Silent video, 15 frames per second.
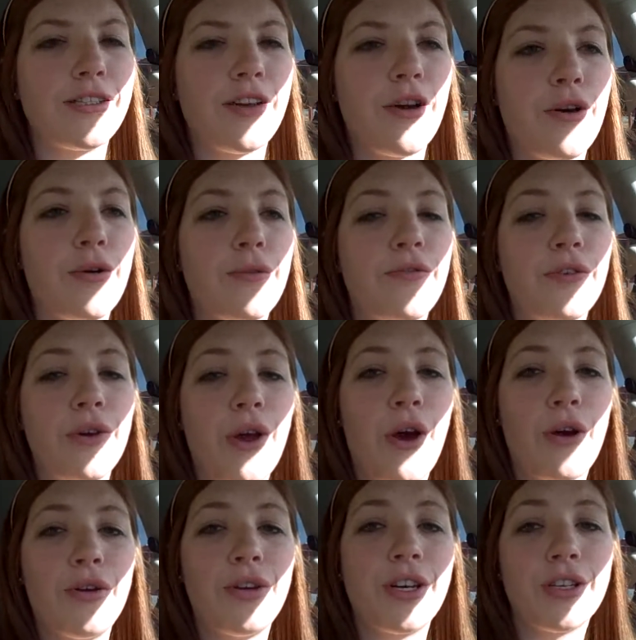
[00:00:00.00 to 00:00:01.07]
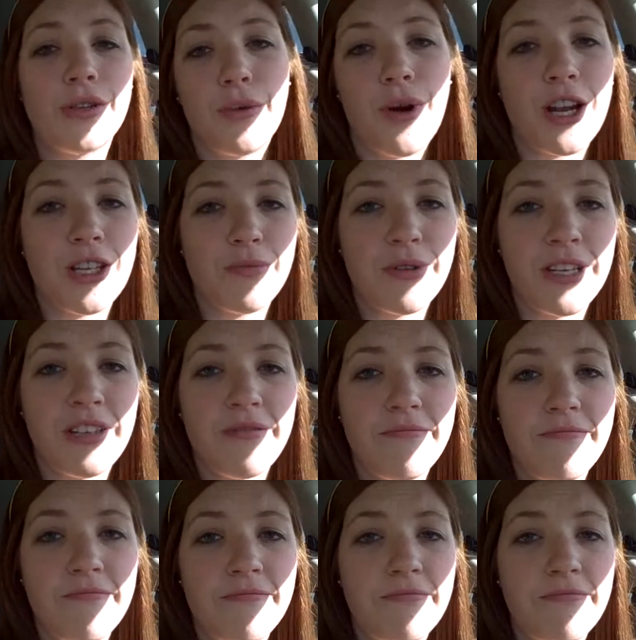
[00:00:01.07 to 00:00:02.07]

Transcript: so if you go, you get to watch me